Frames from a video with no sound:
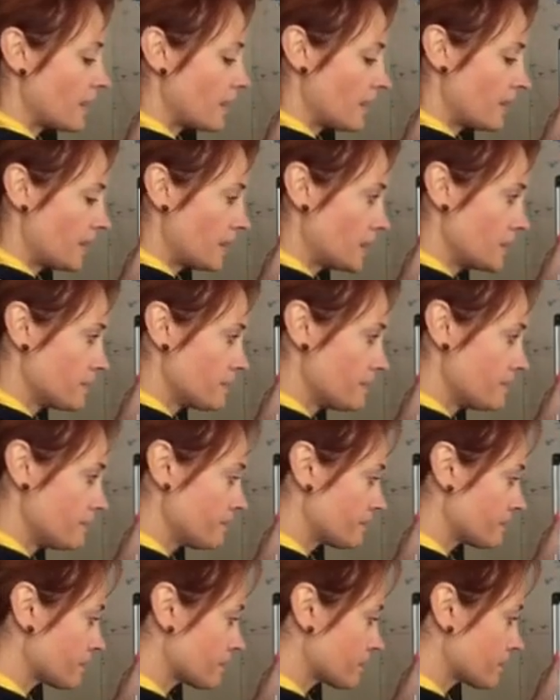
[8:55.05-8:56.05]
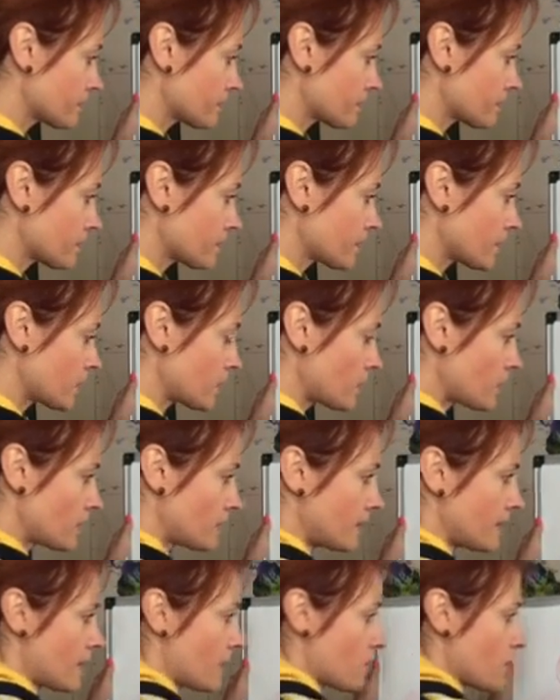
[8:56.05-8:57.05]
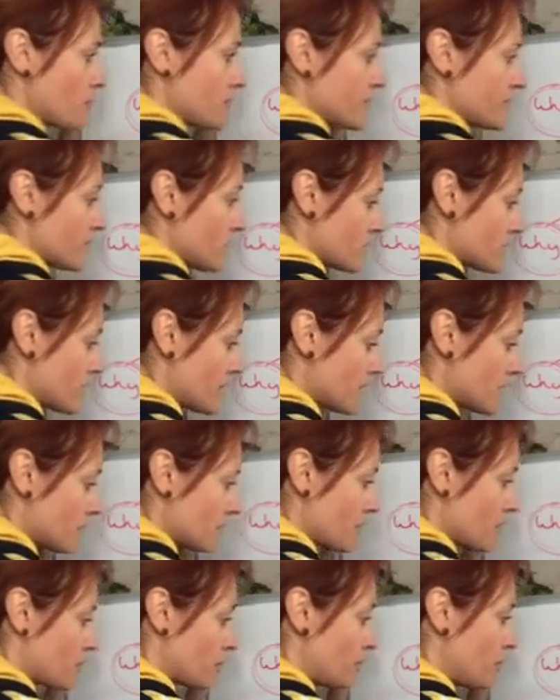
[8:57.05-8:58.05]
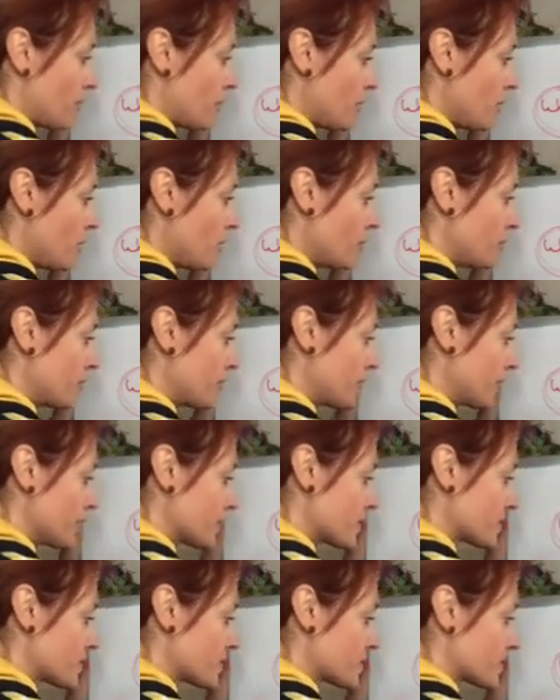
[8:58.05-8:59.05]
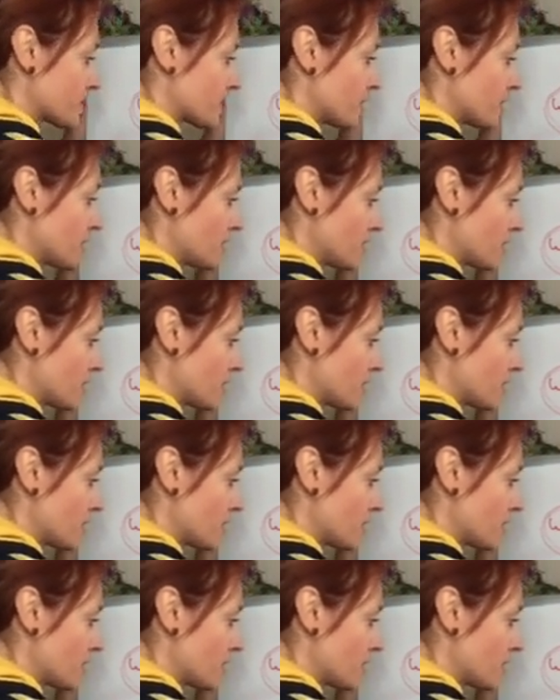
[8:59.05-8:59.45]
now when we start to think about the purpose,